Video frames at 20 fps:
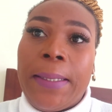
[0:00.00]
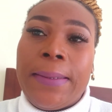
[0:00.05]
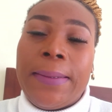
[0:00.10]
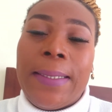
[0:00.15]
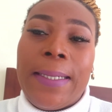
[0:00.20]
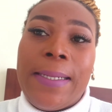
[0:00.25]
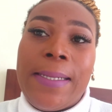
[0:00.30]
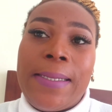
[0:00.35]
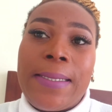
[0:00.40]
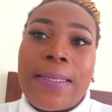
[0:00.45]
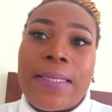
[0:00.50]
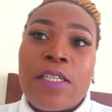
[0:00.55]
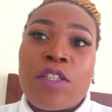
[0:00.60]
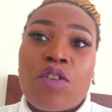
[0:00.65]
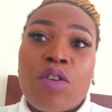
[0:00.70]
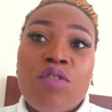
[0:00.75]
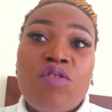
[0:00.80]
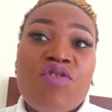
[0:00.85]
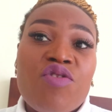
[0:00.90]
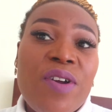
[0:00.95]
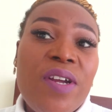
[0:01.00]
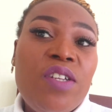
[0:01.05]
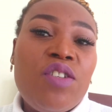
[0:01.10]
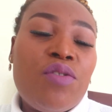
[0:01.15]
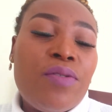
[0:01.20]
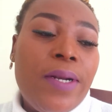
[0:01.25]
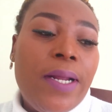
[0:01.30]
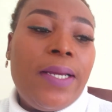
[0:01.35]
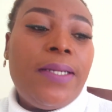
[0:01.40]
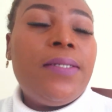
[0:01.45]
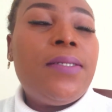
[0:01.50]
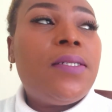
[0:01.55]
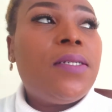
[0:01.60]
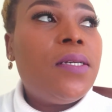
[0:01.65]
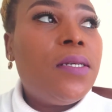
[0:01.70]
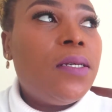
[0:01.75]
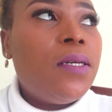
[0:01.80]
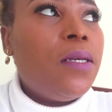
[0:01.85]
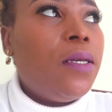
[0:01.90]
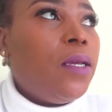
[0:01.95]
Like, it's going to rain tonight,
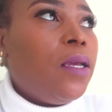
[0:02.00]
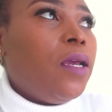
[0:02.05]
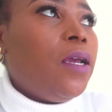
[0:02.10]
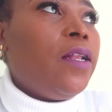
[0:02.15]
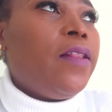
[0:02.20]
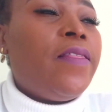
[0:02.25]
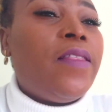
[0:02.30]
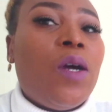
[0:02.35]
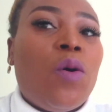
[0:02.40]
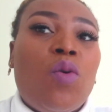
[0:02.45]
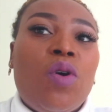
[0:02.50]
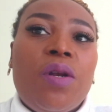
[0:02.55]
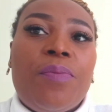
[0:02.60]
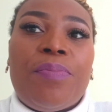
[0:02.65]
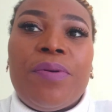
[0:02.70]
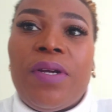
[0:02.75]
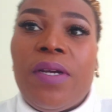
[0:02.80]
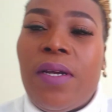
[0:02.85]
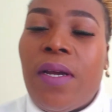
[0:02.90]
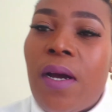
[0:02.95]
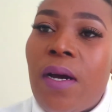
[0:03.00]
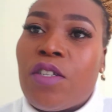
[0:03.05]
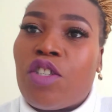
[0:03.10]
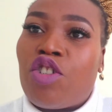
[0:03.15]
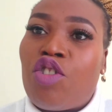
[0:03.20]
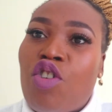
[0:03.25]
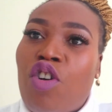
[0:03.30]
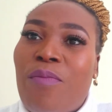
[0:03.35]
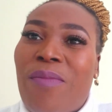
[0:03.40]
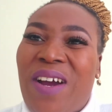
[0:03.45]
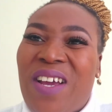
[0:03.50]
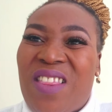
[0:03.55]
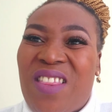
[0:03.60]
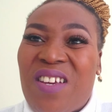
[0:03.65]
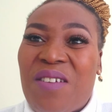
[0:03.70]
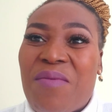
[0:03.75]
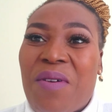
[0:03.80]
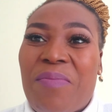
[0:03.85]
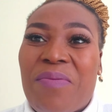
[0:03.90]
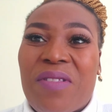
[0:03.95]
and there will be a storm. I
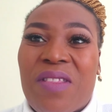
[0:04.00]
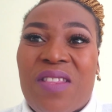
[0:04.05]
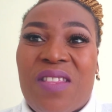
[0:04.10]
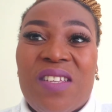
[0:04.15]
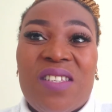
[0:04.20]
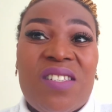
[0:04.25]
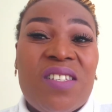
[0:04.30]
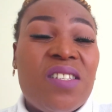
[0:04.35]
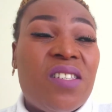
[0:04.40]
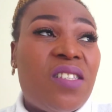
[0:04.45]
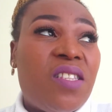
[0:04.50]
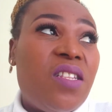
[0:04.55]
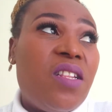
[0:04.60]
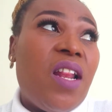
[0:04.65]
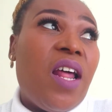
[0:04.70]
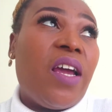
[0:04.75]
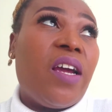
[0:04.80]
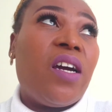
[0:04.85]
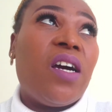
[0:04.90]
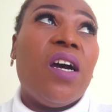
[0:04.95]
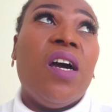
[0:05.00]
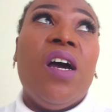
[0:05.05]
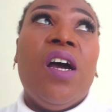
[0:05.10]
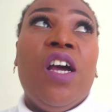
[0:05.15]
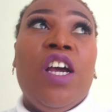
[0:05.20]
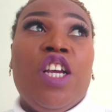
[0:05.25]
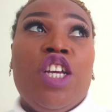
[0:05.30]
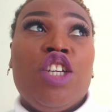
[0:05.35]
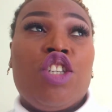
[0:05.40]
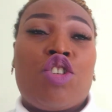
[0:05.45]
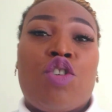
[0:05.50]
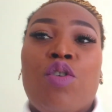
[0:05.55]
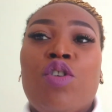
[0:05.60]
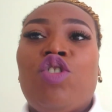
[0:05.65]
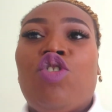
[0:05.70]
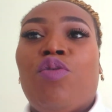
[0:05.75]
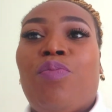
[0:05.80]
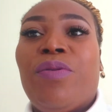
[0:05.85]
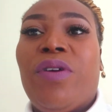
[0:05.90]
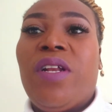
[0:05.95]
think maybe this is like, it's
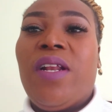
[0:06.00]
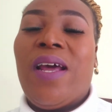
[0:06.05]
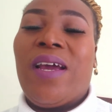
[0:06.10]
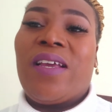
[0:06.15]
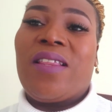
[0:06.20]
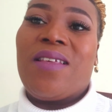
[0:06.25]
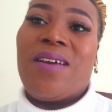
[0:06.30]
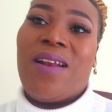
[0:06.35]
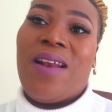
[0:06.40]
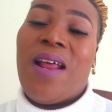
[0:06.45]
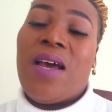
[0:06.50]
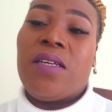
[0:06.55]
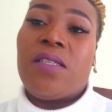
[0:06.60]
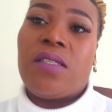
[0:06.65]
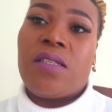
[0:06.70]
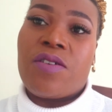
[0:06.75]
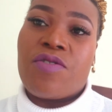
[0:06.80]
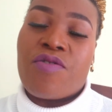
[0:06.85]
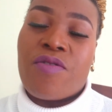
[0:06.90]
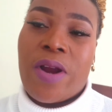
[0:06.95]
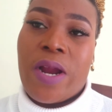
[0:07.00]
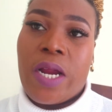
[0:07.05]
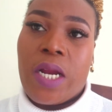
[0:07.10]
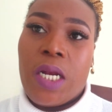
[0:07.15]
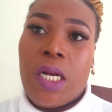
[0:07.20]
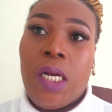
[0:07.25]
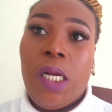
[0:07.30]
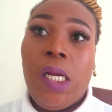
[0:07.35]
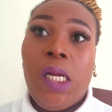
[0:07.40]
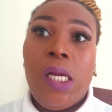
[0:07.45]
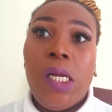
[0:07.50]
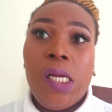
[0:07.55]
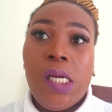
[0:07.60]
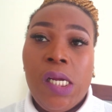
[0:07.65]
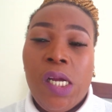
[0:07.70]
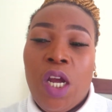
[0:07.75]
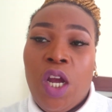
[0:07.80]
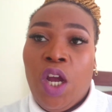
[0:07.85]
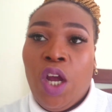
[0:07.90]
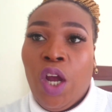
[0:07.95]
going to be like the last rain
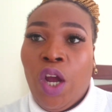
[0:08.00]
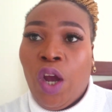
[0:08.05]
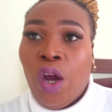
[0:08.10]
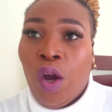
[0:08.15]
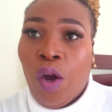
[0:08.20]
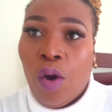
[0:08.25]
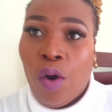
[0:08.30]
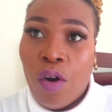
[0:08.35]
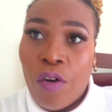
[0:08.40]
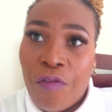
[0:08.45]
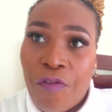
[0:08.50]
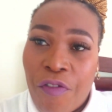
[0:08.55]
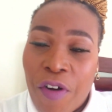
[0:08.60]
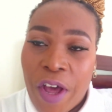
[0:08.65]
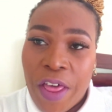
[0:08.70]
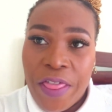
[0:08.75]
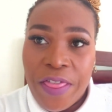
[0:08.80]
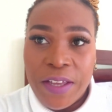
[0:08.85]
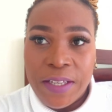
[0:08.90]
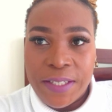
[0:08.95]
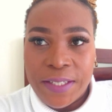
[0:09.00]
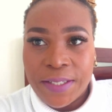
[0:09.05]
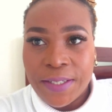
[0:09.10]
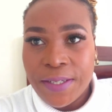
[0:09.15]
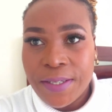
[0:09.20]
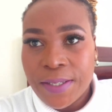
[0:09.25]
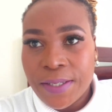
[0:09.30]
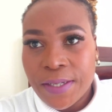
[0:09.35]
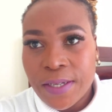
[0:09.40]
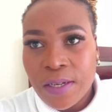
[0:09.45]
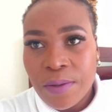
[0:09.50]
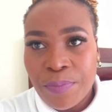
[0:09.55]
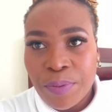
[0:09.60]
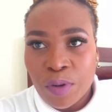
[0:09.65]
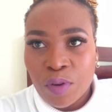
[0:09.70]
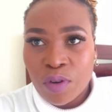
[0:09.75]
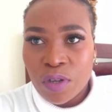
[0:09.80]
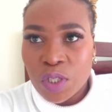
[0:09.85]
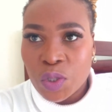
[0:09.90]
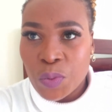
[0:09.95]
of the season,
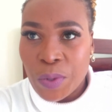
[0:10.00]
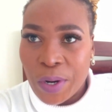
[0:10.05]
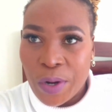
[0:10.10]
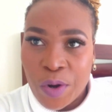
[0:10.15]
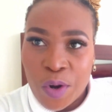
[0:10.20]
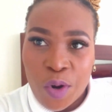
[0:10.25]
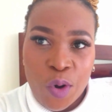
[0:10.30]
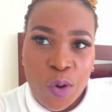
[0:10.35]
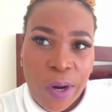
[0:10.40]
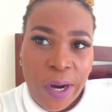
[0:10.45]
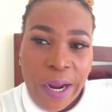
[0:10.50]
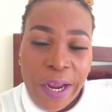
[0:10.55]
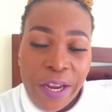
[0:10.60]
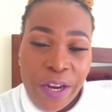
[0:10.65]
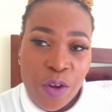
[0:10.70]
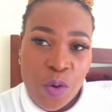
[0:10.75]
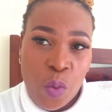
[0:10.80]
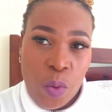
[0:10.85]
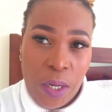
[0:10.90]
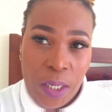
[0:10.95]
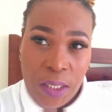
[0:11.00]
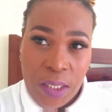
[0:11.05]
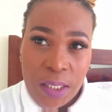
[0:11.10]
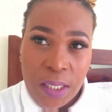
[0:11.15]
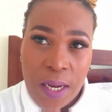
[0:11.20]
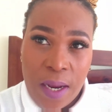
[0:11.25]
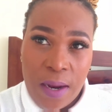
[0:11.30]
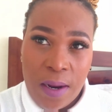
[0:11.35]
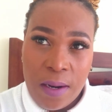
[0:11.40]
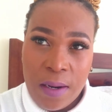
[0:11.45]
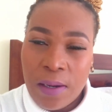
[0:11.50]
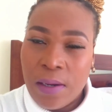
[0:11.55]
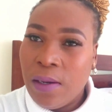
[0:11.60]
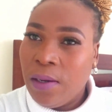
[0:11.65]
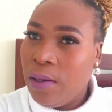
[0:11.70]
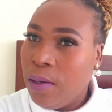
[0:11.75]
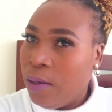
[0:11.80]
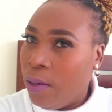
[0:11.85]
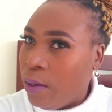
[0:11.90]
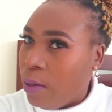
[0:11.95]
because we are no longer in winter.
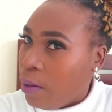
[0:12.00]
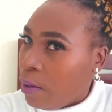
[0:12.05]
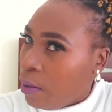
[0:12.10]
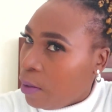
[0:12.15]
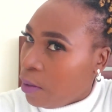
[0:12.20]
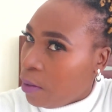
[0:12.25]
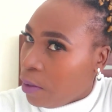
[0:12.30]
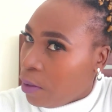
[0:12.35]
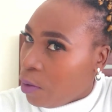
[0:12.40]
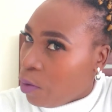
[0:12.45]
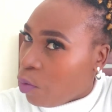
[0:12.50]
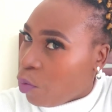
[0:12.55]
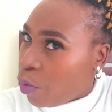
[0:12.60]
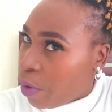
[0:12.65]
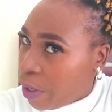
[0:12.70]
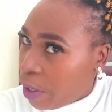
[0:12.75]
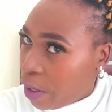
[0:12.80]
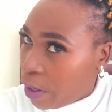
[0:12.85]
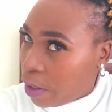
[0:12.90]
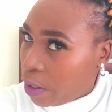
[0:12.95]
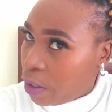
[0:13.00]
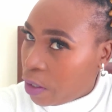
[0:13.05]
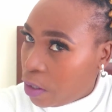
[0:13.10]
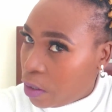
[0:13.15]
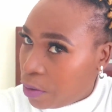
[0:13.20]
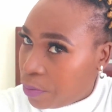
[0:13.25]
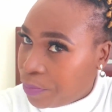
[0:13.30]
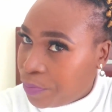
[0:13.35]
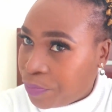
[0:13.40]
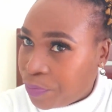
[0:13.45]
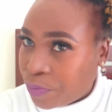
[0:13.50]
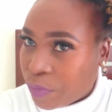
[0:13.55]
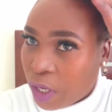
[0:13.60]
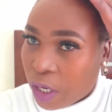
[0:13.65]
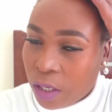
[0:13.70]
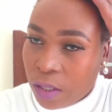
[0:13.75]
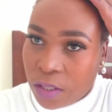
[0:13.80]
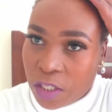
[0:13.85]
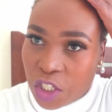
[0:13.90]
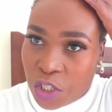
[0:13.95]
We are
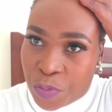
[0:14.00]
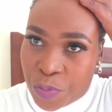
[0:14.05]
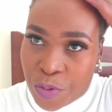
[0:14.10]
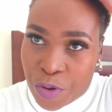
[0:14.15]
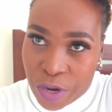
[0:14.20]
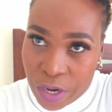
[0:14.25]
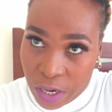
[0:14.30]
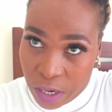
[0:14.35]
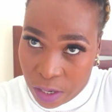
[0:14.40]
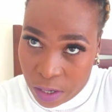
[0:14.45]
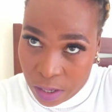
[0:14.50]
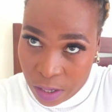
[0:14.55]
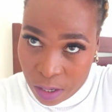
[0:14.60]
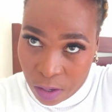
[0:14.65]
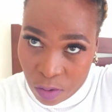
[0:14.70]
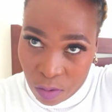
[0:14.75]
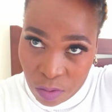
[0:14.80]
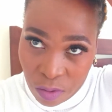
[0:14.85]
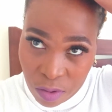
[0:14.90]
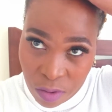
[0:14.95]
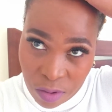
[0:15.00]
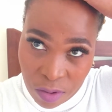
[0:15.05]
in spring now.